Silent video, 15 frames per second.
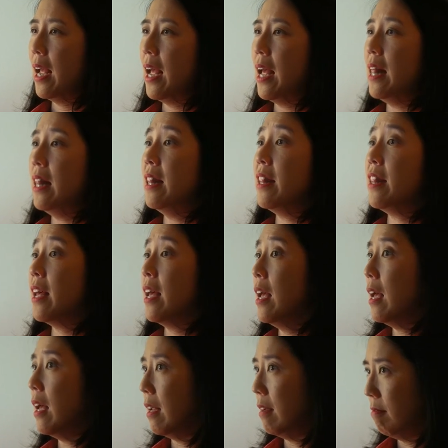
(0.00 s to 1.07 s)
and
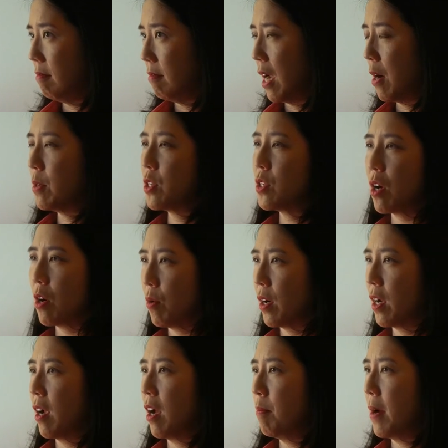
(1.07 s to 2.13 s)
then I would start
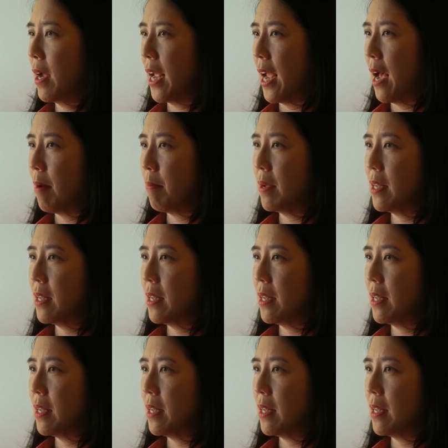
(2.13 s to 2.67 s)
working on my app.